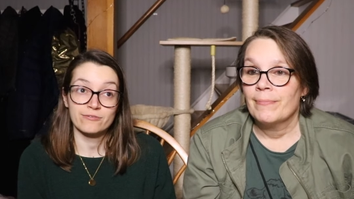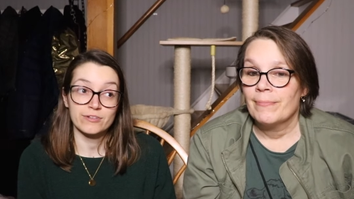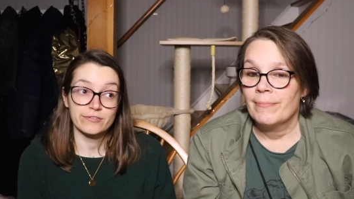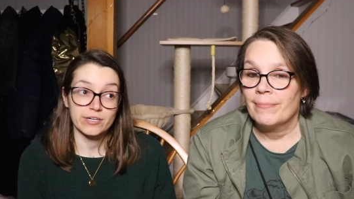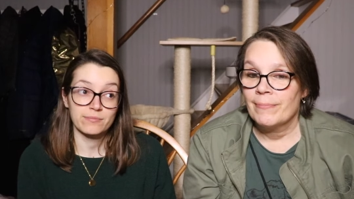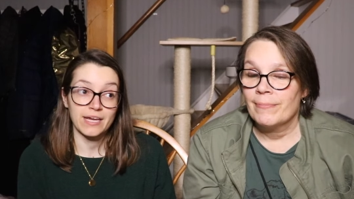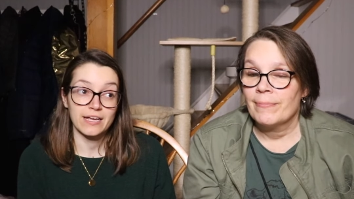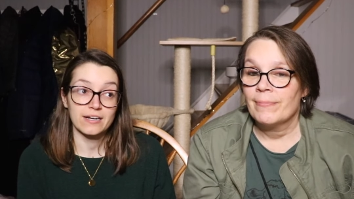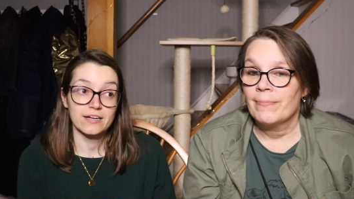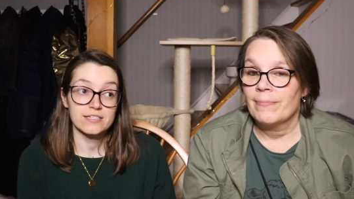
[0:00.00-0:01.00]
Speaker 1: Vivek
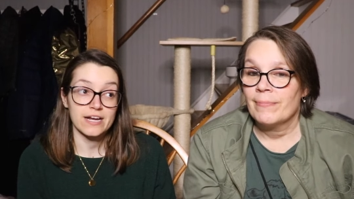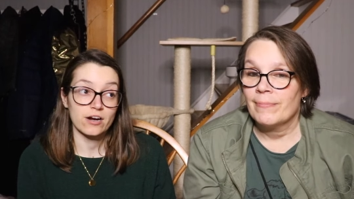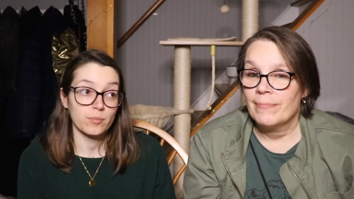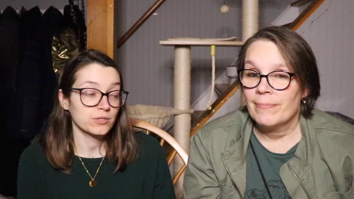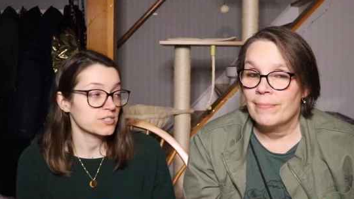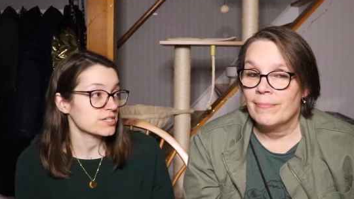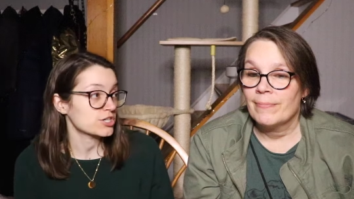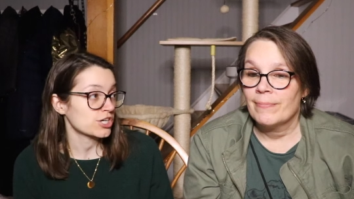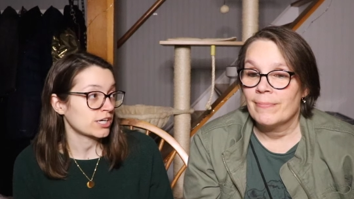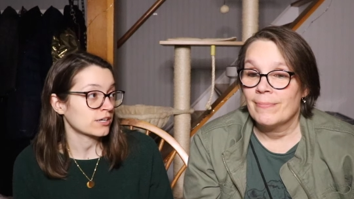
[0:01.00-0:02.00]
made a terrible
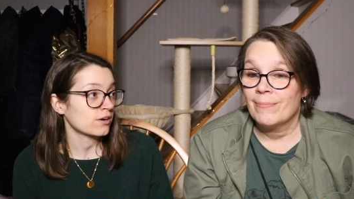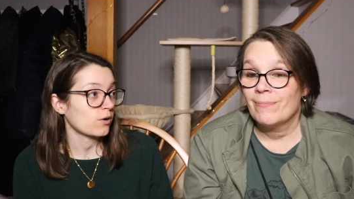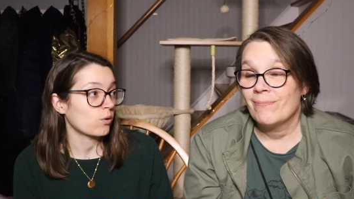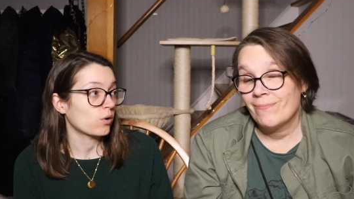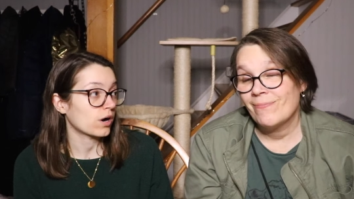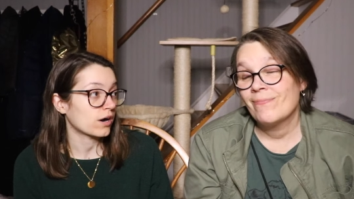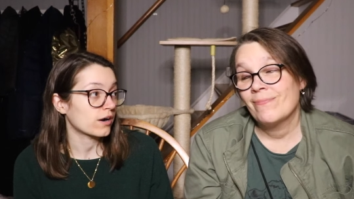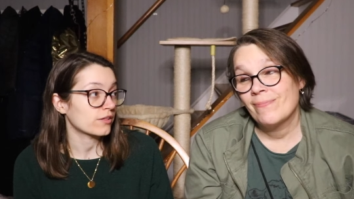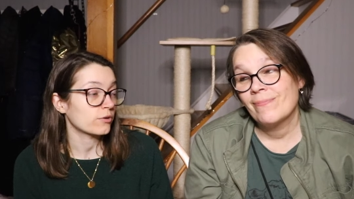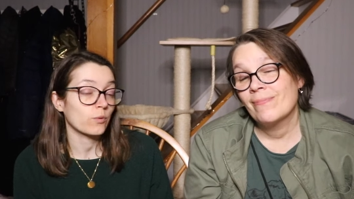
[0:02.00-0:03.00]
decision
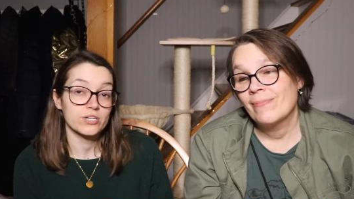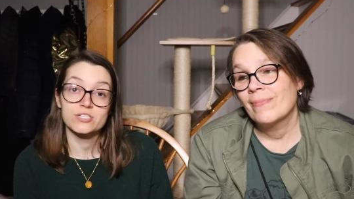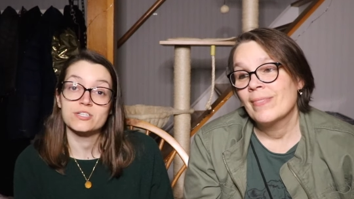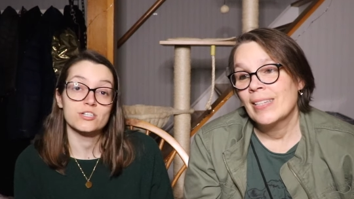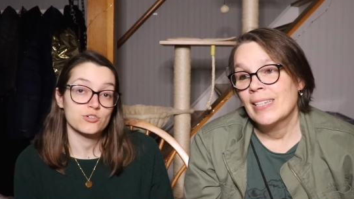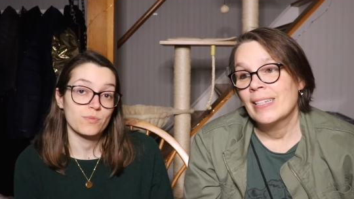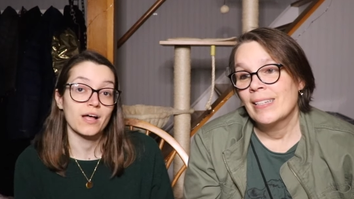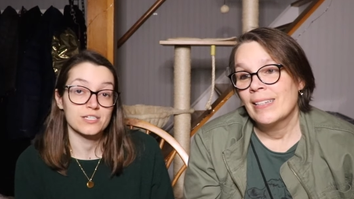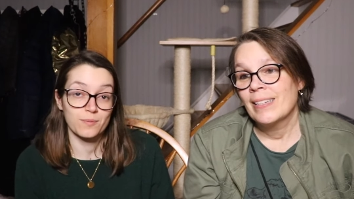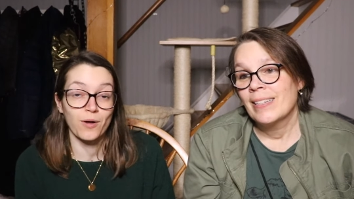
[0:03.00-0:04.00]
or the worst decision
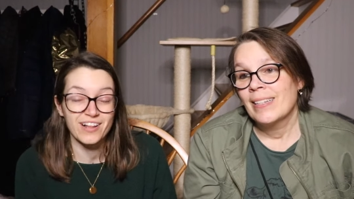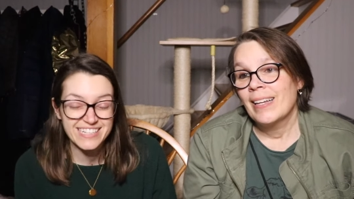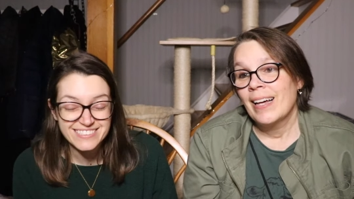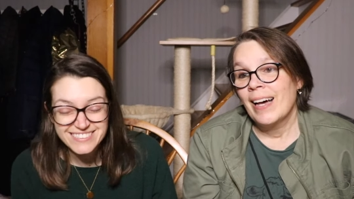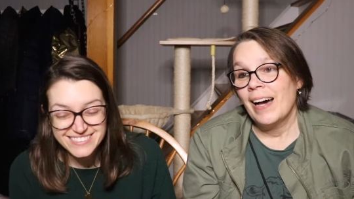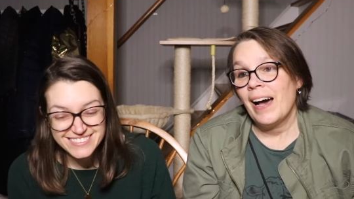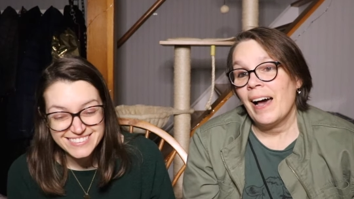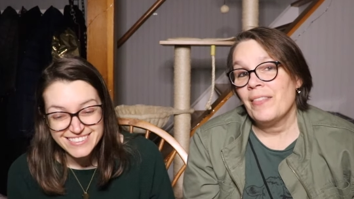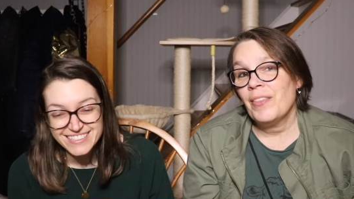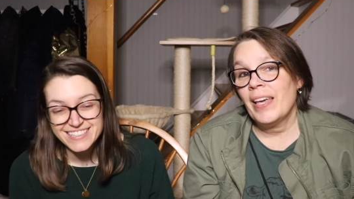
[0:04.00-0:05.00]
possible?
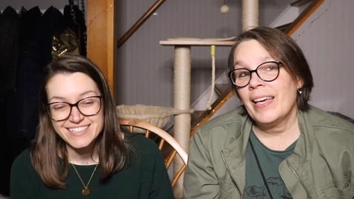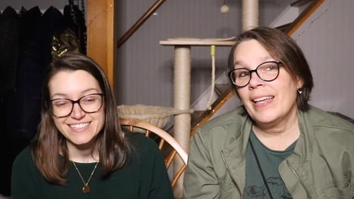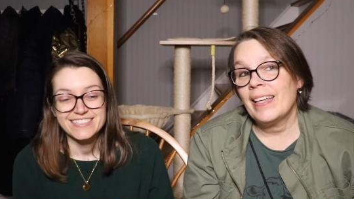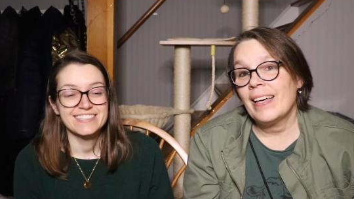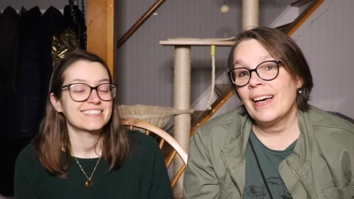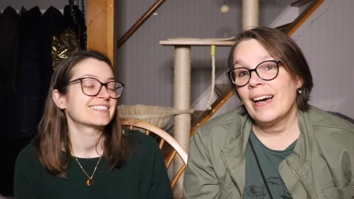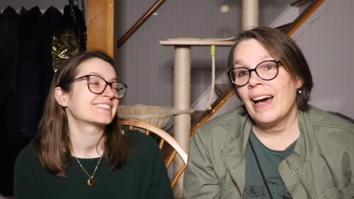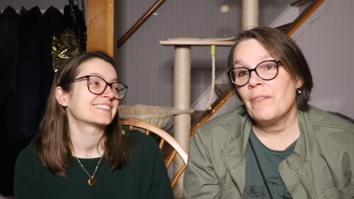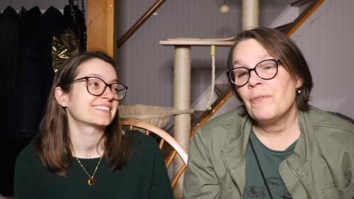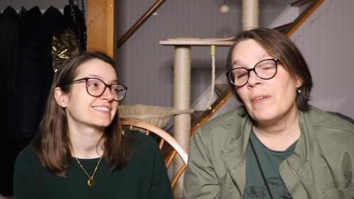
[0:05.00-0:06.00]
I think
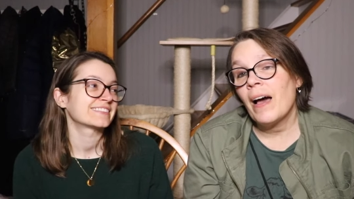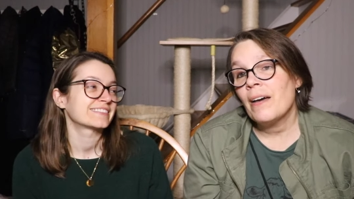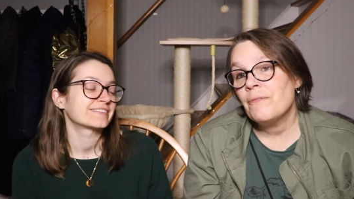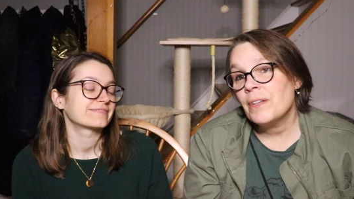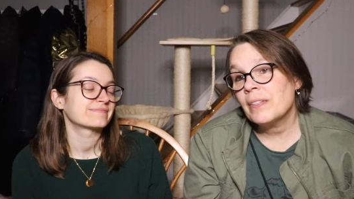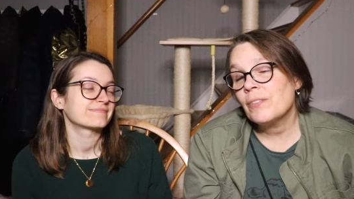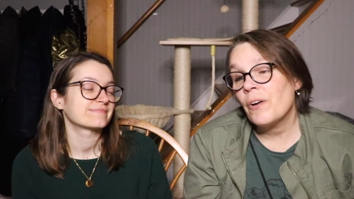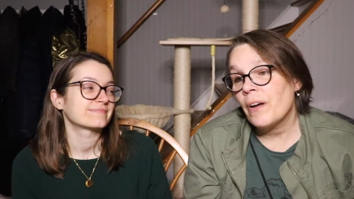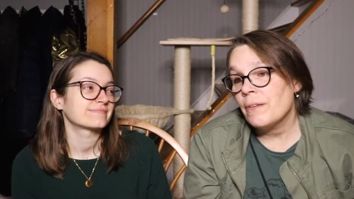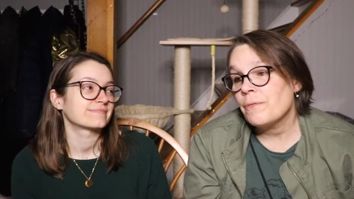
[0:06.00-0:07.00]
Speaker 2: I, I feel
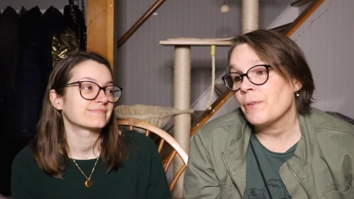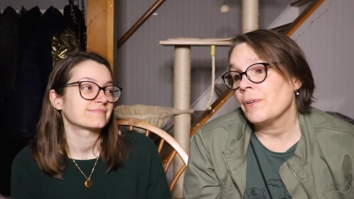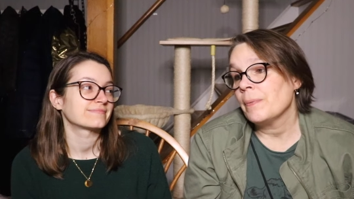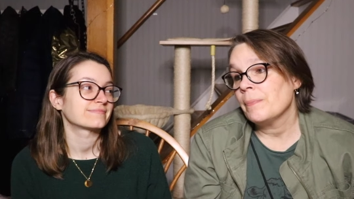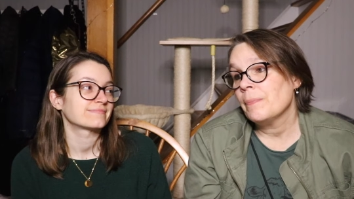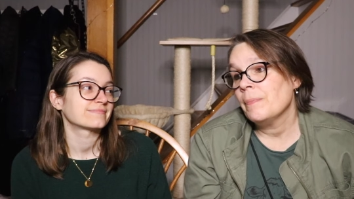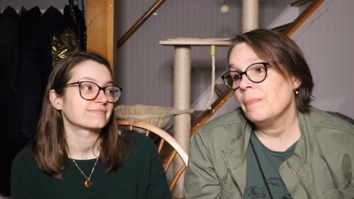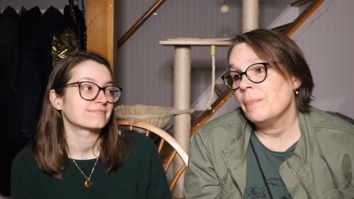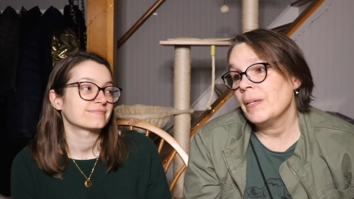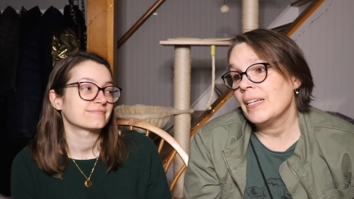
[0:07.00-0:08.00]
sorry for him
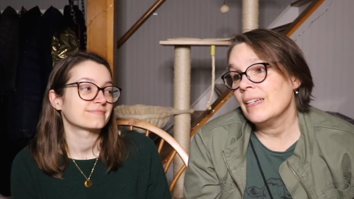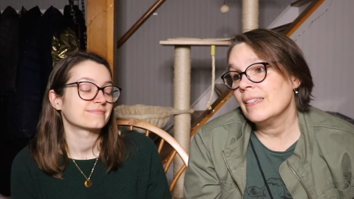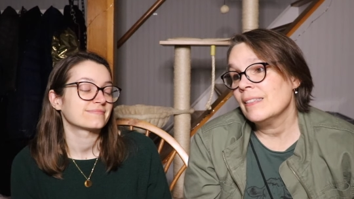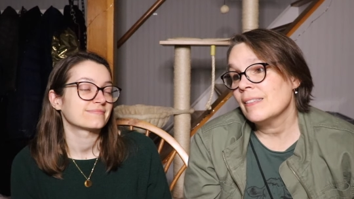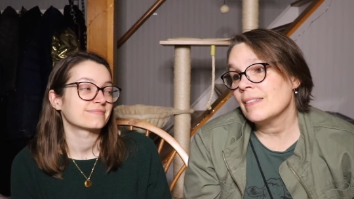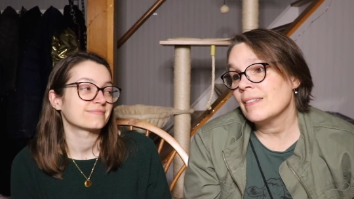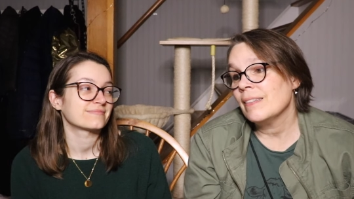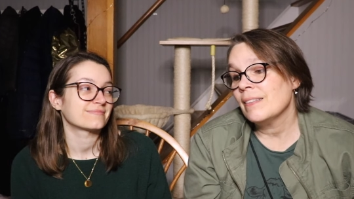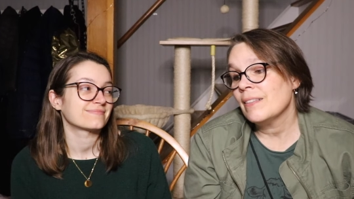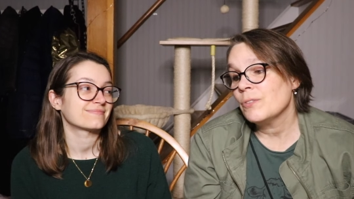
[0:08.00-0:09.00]
because
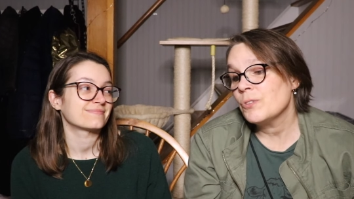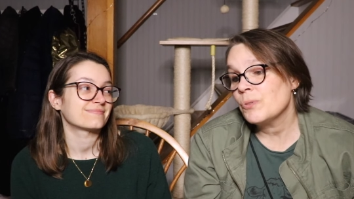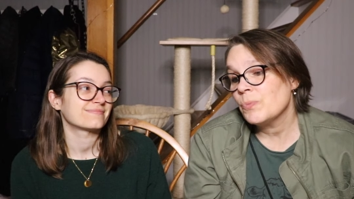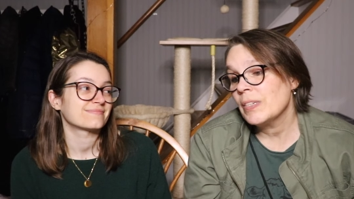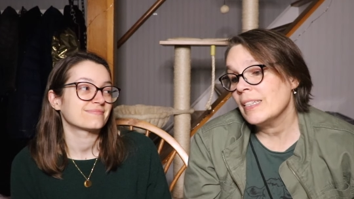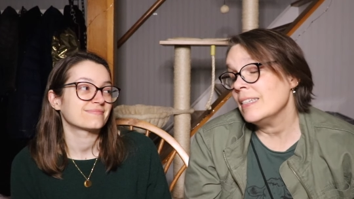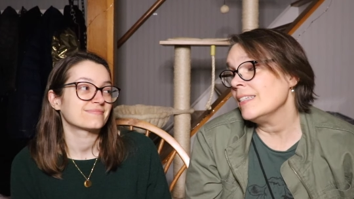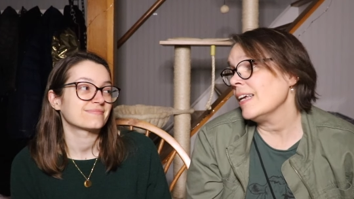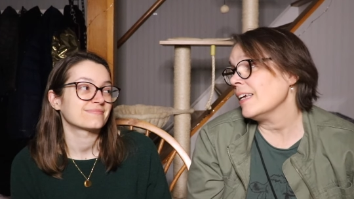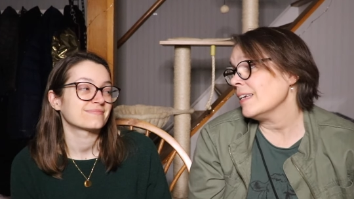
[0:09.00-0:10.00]
they're just really
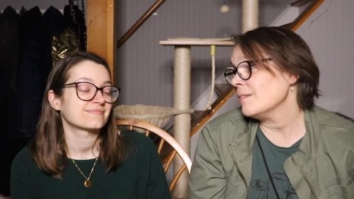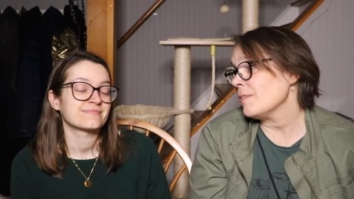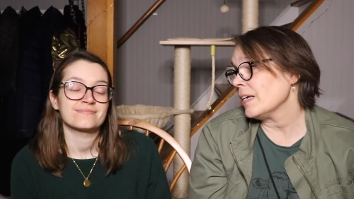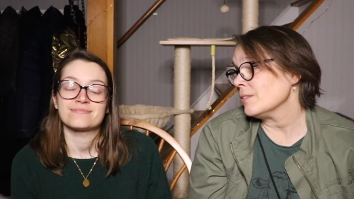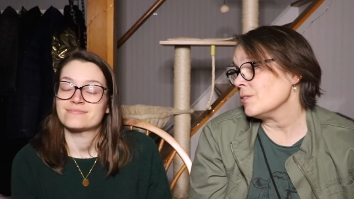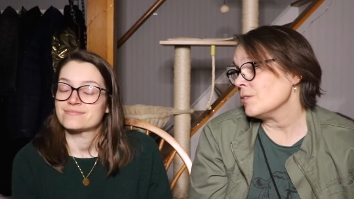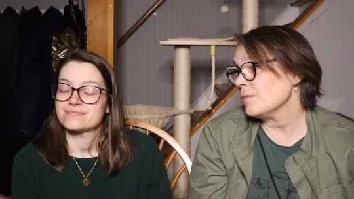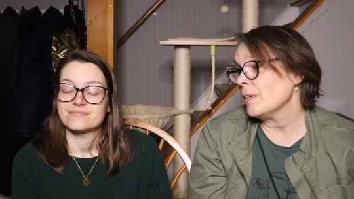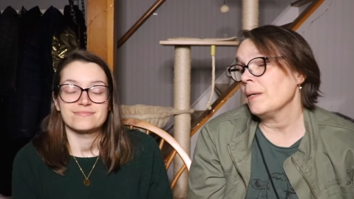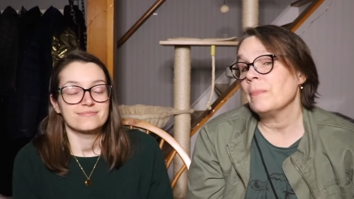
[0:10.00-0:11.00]
taking advantage
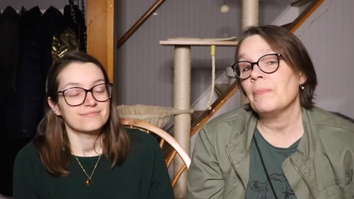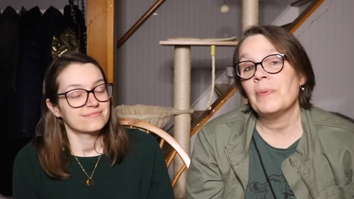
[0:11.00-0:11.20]
of him